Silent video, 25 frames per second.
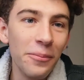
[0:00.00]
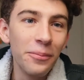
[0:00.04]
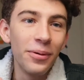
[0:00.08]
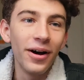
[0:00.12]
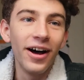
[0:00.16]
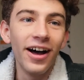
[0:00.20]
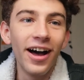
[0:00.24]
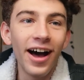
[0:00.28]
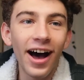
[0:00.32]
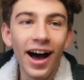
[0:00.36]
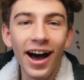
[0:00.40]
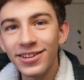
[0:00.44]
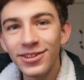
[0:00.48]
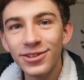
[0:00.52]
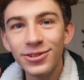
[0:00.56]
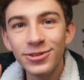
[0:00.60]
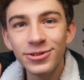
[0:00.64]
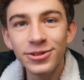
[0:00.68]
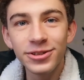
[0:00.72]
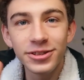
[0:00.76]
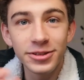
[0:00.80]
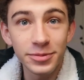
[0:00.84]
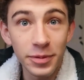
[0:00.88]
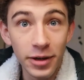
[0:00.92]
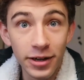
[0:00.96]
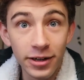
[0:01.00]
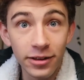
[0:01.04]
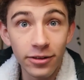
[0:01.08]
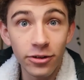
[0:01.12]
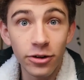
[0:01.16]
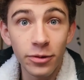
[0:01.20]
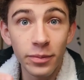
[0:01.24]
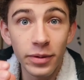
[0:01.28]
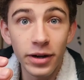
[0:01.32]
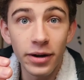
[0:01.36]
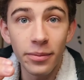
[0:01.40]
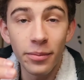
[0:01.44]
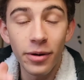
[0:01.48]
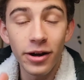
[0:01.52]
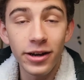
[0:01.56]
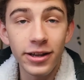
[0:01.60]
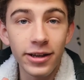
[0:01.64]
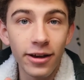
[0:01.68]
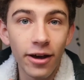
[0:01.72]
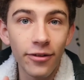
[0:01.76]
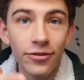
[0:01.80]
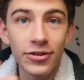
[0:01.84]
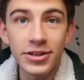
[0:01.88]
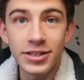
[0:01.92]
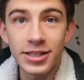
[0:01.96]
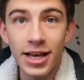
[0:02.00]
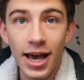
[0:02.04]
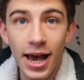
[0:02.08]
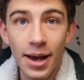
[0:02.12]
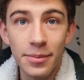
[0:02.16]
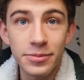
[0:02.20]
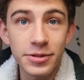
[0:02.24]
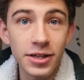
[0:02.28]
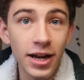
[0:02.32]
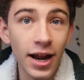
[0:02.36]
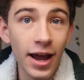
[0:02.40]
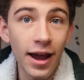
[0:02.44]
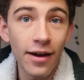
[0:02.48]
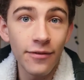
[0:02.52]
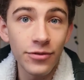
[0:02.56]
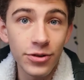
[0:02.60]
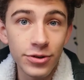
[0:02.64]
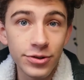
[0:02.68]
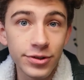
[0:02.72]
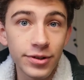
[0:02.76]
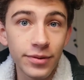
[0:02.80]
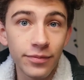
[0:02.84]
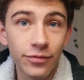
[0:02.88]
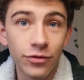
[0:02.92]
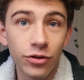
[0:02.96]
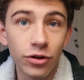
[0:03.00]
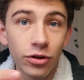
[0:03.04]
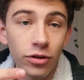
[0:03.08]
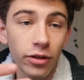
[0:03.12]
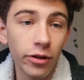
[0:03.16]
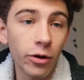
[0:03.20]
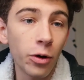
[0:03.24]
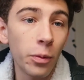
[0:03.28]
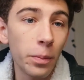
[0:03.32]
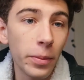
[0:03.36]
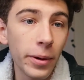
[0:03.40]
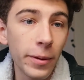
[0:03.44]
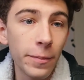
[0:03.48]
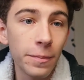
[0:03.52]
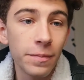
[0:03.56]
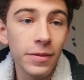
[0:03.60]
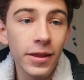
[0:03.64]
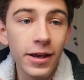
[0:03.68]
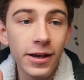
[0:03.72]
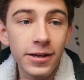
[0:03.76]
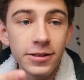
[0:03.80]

But I do spend a little bit of money on these apps and I have used them for a little bit.